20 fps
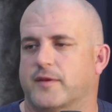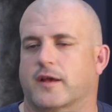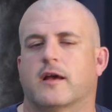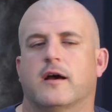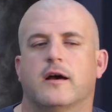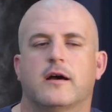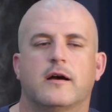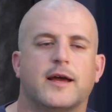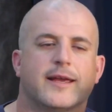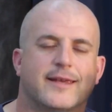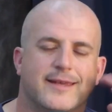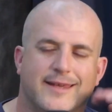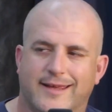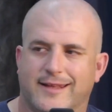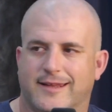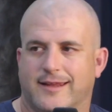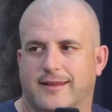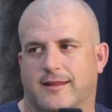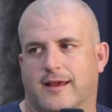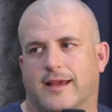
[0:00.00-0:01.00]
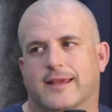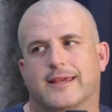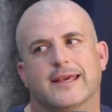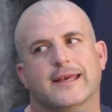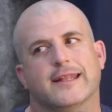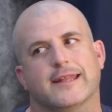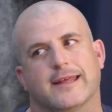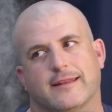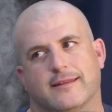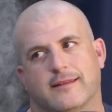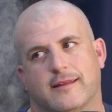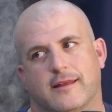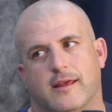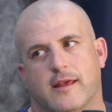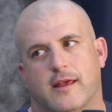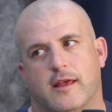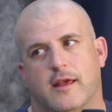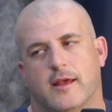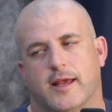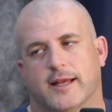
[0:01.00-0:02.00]
Like oh, I get it, I get it,
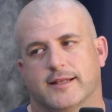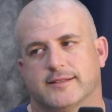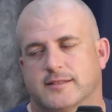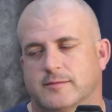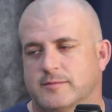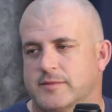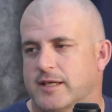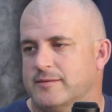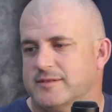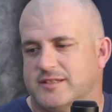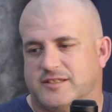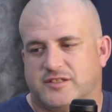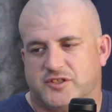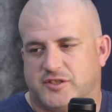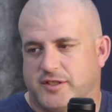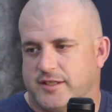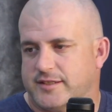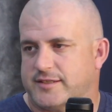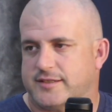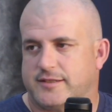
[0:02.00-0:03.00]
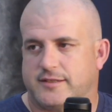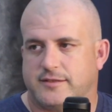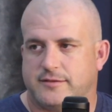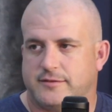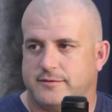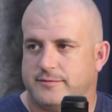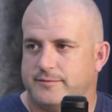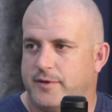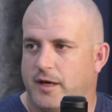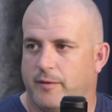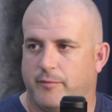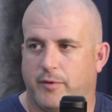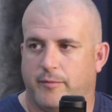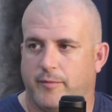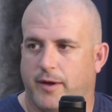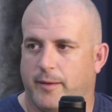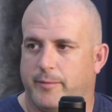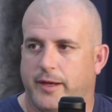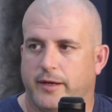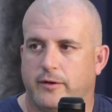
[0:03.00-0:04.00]
and sometimes it's just above
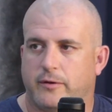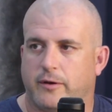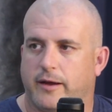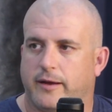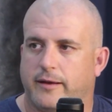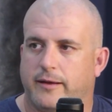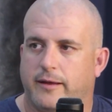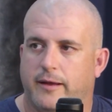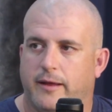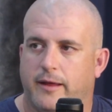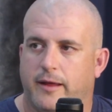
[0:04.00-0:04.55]
my pay grade.